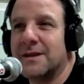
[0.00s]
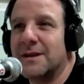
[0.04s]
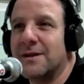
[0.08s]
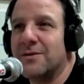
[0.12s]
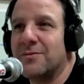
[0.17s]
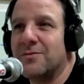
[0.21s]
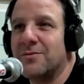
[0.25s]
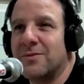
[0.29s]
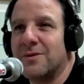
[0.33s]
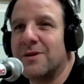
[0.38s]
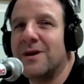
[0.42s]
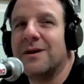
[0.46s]

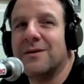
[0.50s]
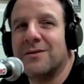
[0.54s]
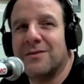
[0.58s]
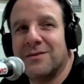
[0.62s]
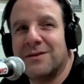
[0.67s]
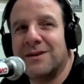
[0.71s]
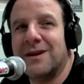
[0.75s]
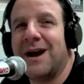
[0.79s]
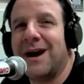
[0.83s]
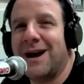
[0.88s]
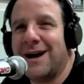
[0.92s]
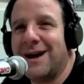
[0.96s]
the C I A
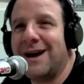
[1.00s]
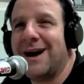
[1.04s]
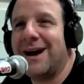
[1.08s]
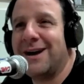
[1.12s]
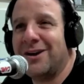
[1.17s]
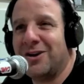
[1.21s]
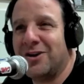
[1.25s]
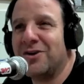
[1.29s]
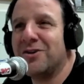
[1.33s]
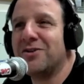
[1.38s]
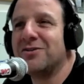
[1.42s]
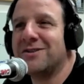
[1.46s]
C. No, I,
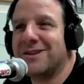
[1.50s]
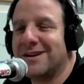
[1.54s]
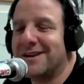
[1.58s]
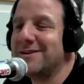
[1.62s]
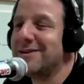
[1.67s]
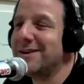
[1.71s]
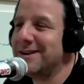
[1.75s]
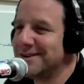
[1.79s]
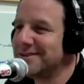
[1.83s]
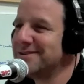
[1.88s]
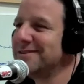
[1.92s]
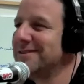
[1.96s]
I heard
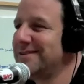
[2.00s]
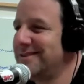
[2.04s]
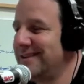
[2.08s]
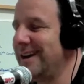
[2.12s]
that. Uh,